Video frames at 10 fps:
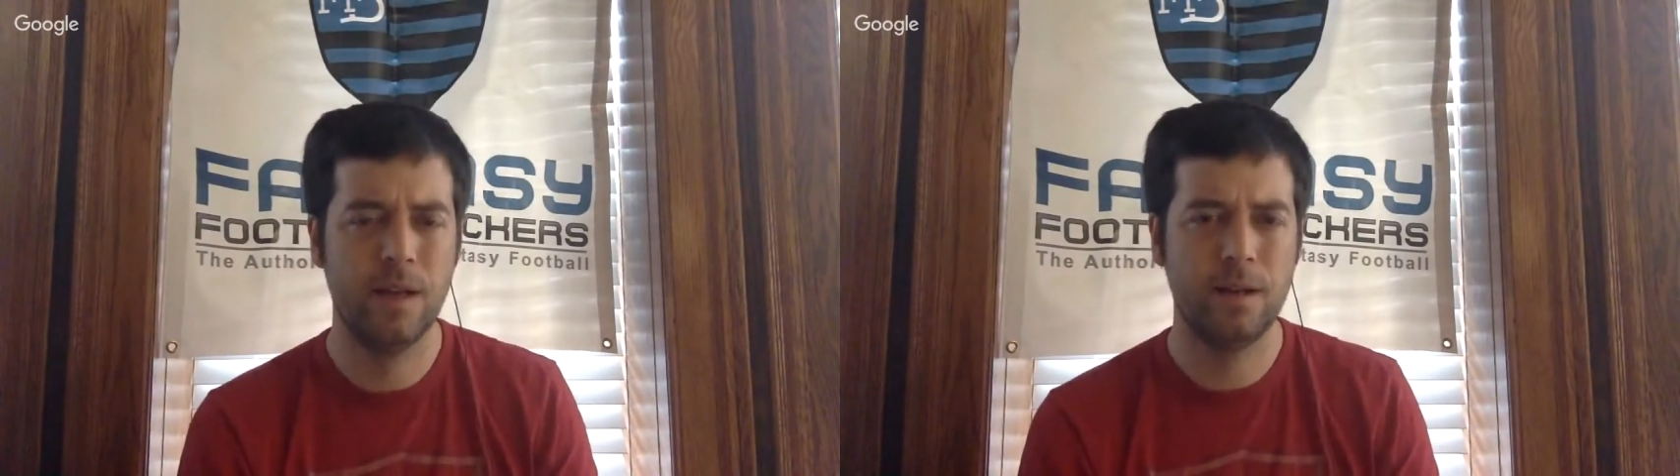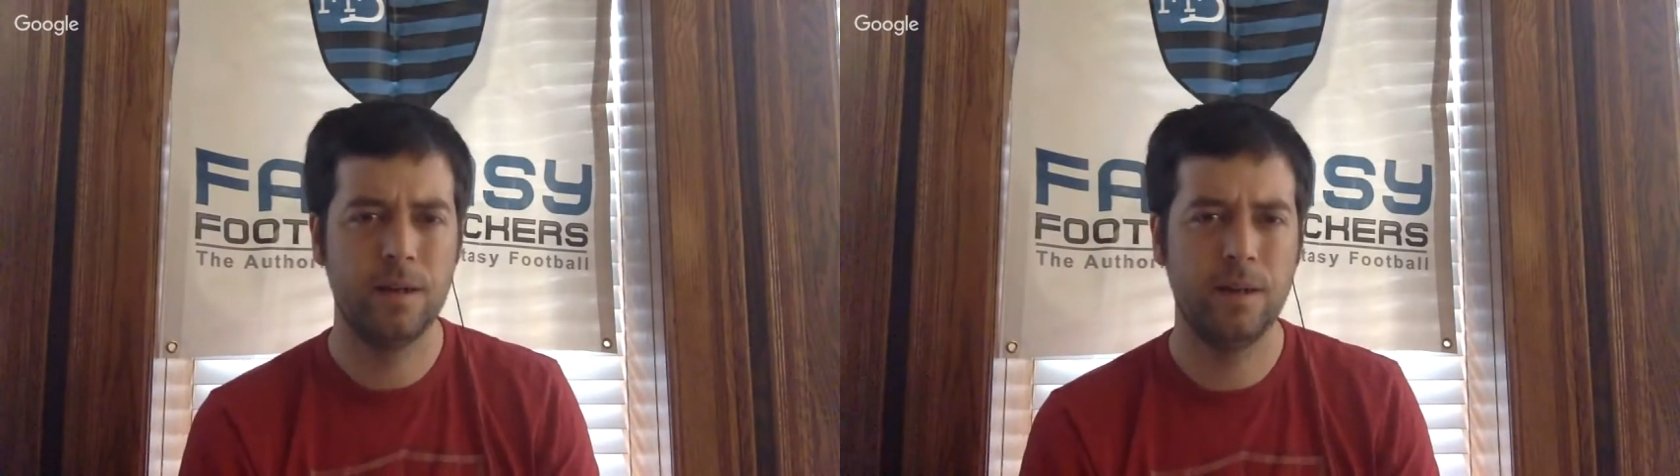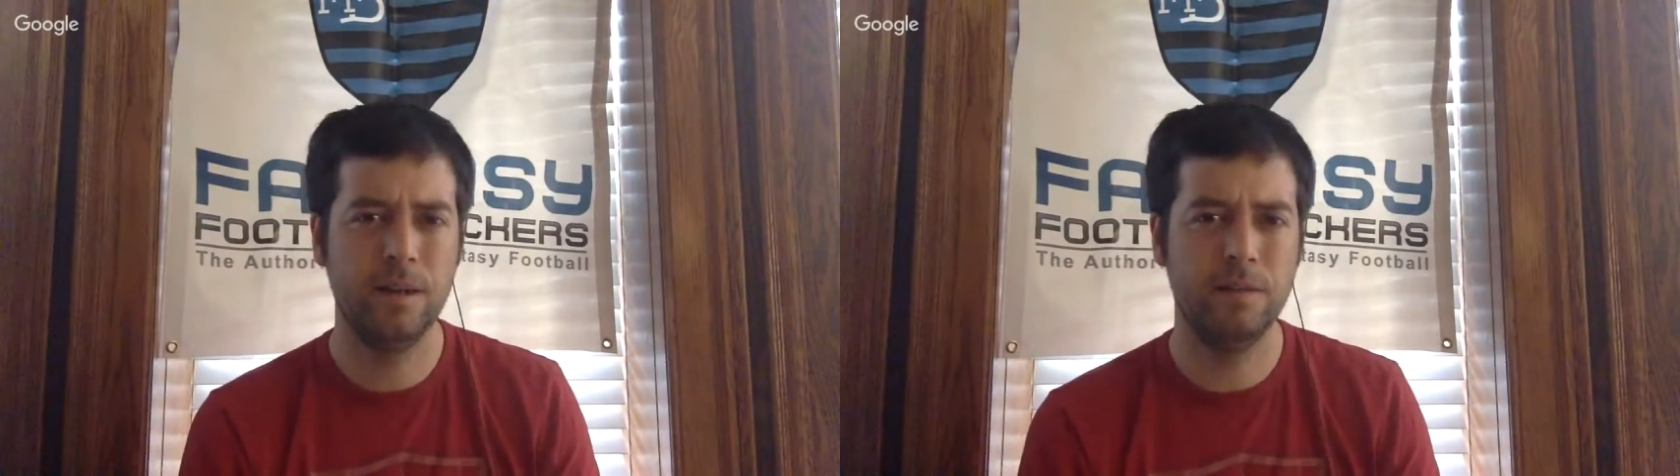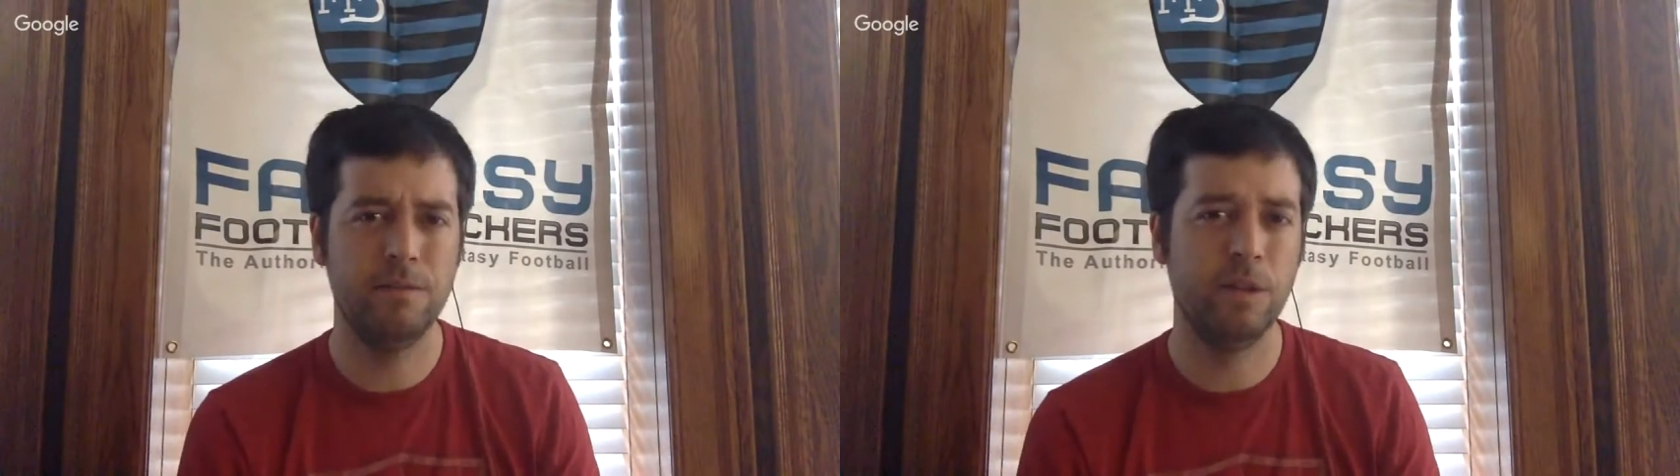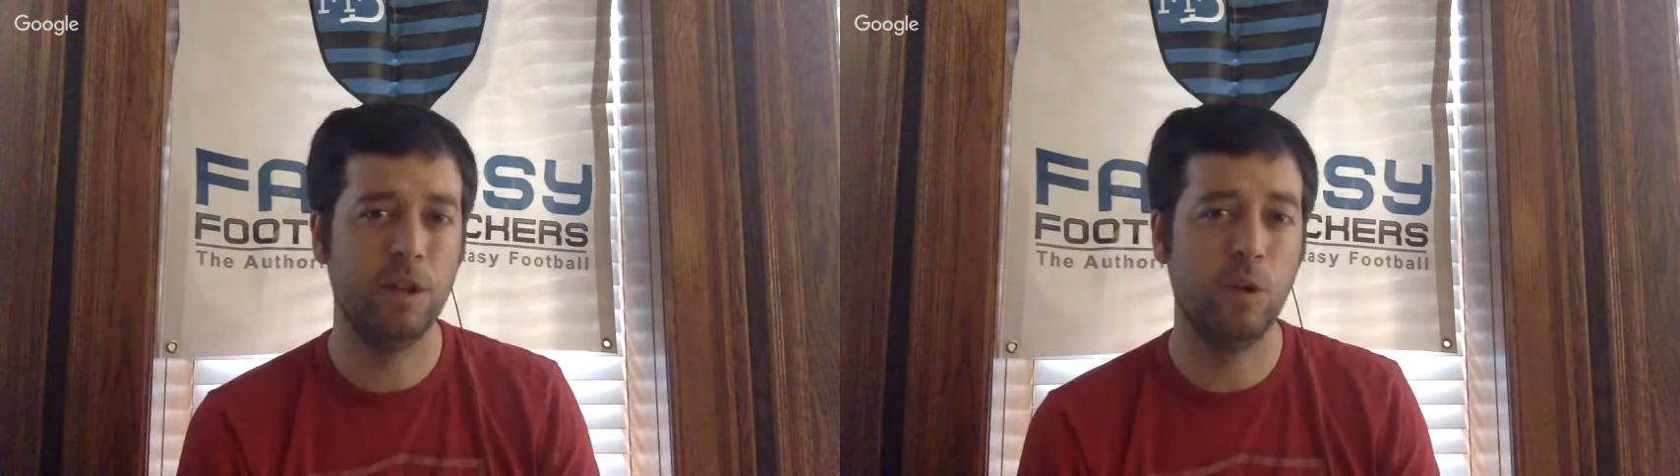If
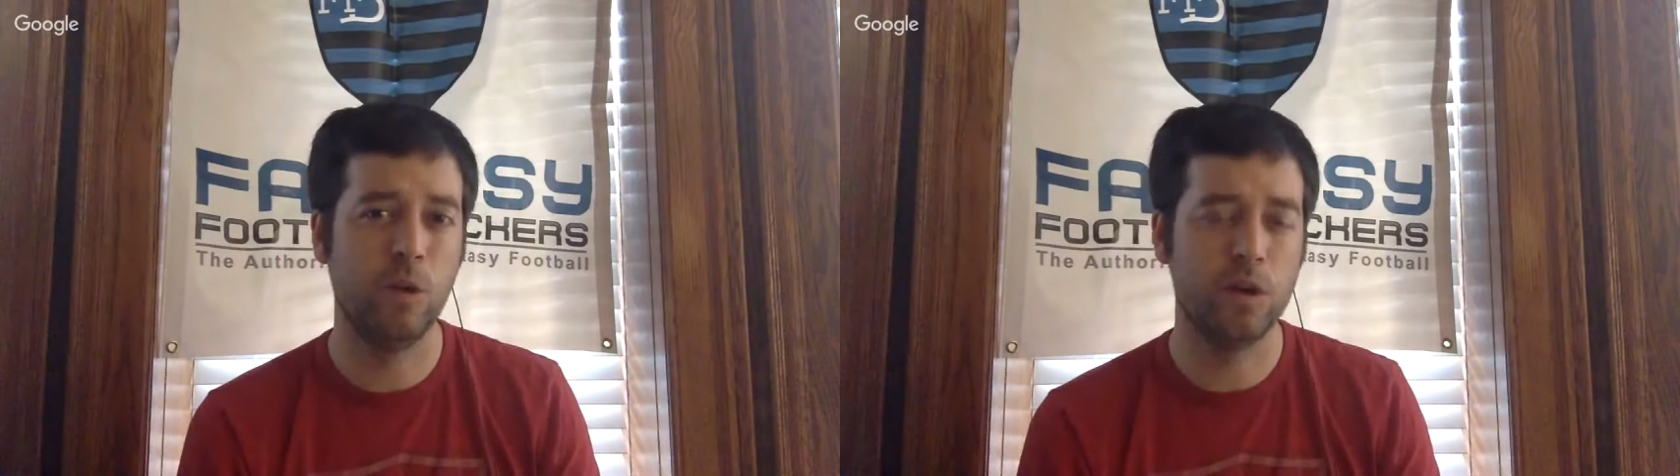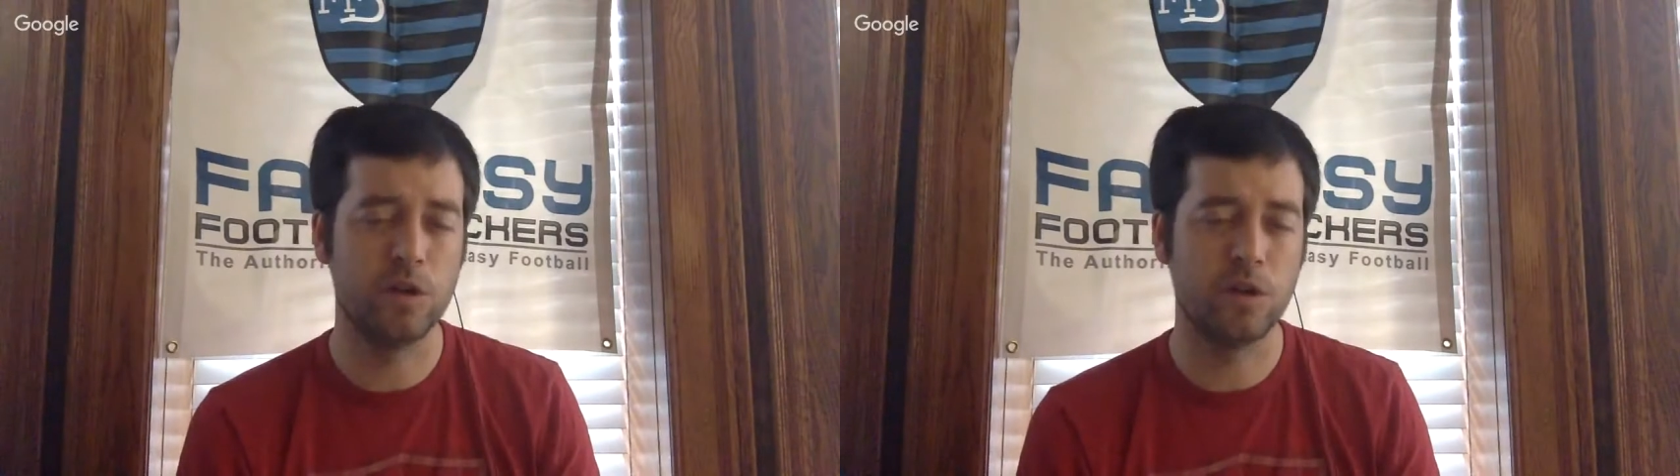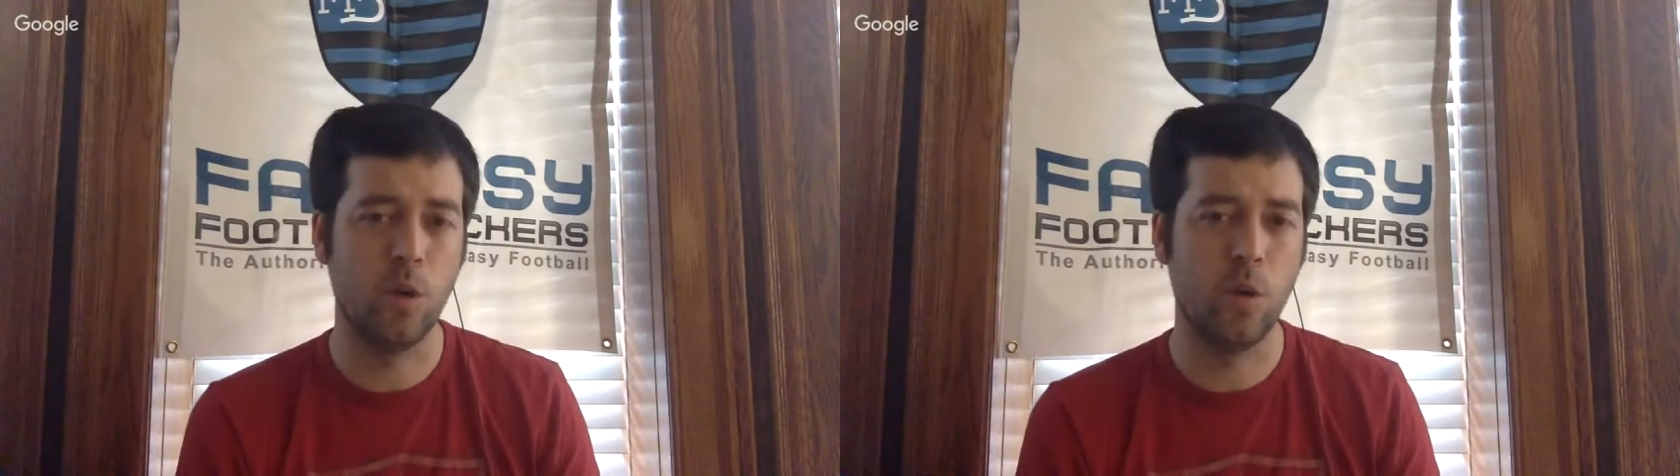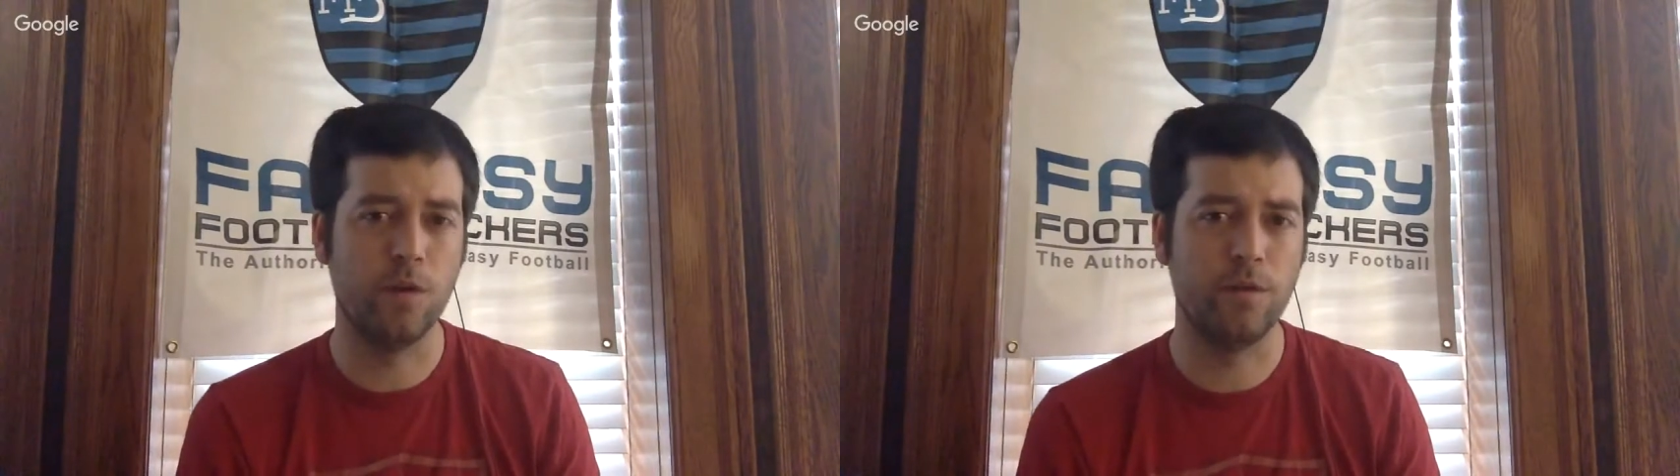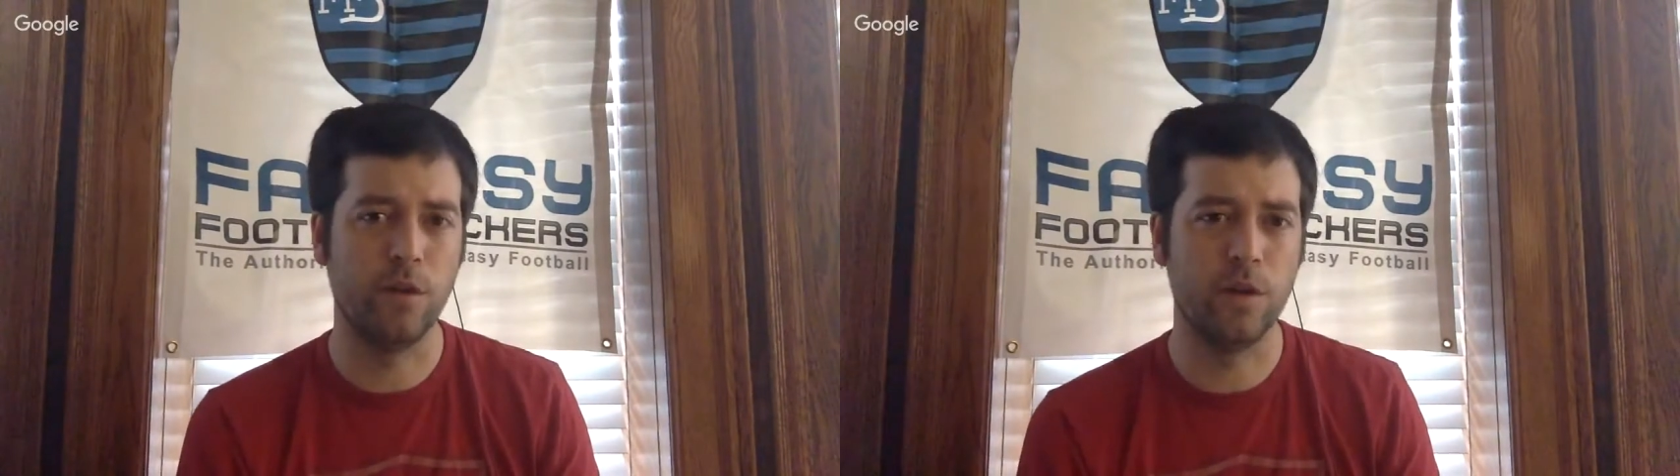Villa were to score
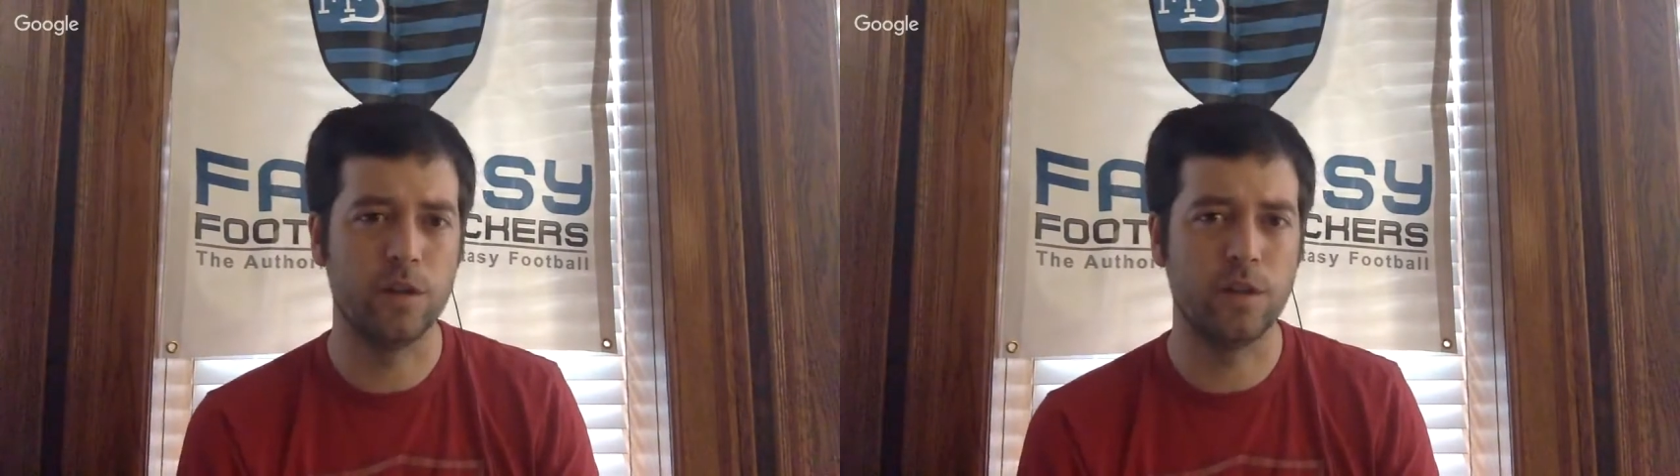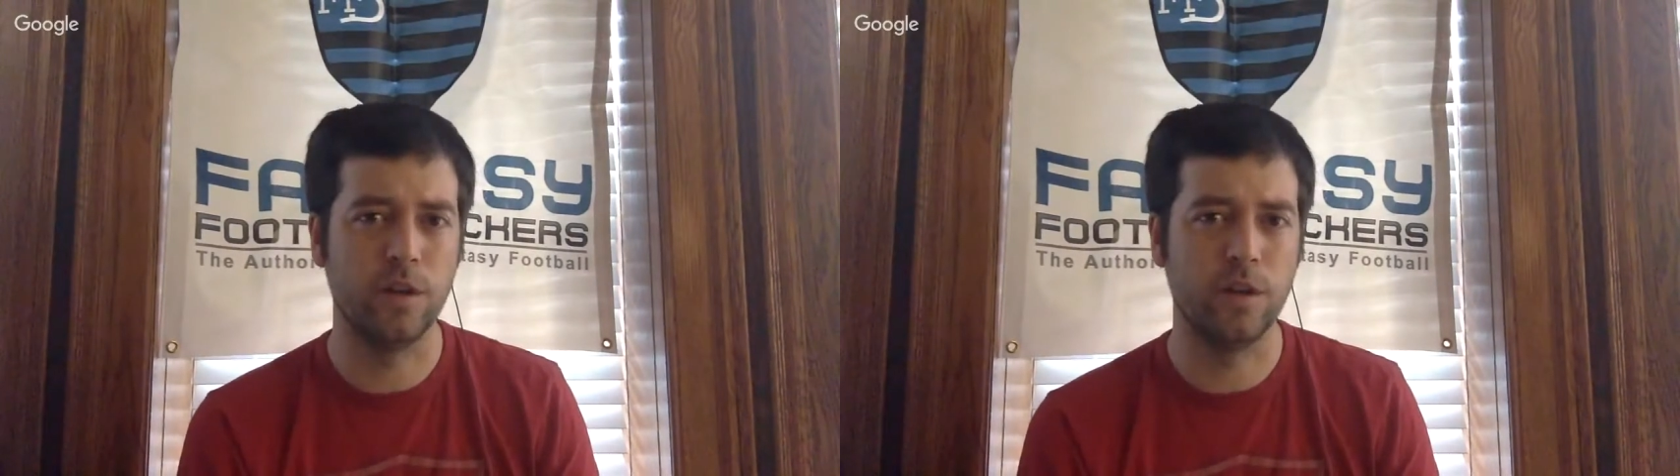first,